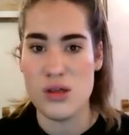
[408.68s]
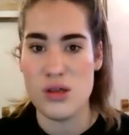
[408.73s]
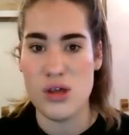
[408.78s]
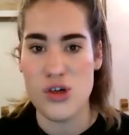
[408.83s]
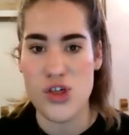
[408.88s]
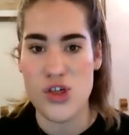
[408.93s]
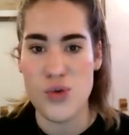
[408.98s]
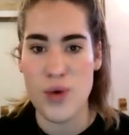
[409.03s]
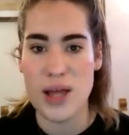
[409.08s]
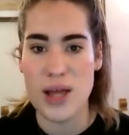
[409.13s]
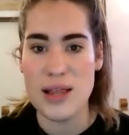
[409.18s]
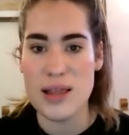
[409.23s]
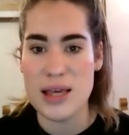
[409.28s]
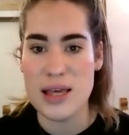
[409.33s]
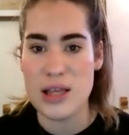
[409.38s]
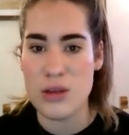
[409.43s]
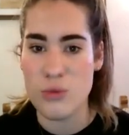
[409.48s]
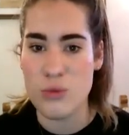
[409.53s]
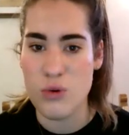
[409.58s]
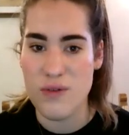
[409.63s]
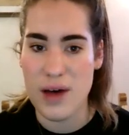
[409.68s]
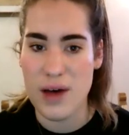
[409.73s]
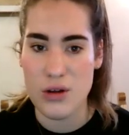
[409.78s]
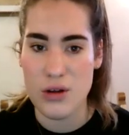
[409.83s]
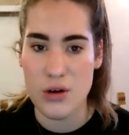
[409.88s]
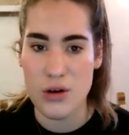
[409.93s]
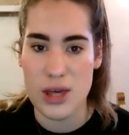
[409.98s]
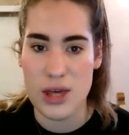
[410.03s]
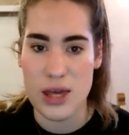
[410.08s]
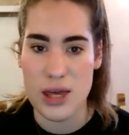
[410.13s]
So she went in without
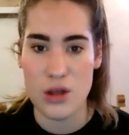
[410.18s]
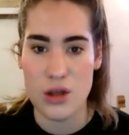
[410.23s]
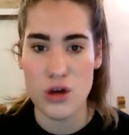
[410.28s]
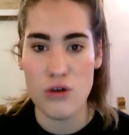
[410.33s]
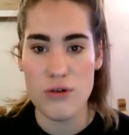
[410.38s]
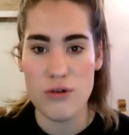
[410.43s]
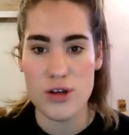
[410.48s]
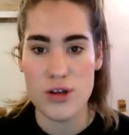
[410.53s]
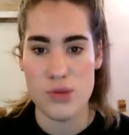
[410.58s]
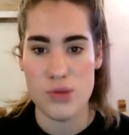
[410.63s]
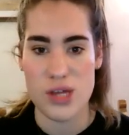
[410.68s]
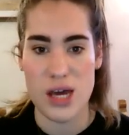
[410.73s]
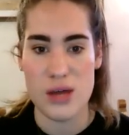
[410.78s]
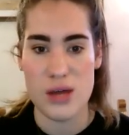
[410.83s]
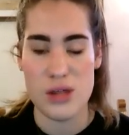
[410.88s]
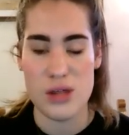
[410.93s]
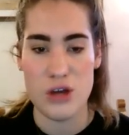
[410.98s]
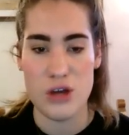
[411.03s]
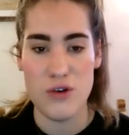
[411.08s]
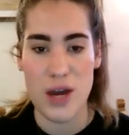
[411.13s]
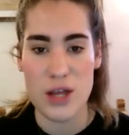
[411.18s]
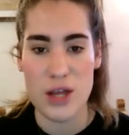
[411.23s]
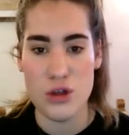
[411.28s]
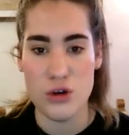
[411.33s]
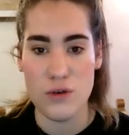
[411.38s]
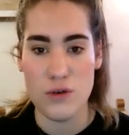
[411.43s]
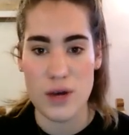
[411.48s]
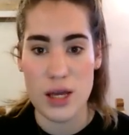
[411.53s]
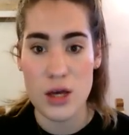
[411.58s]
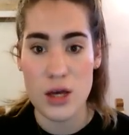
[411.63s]
knocking and hurried upstairs in great
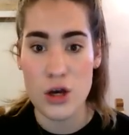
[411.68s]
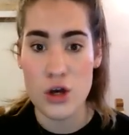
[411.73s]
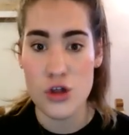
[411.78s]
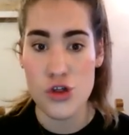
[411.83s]
hurry,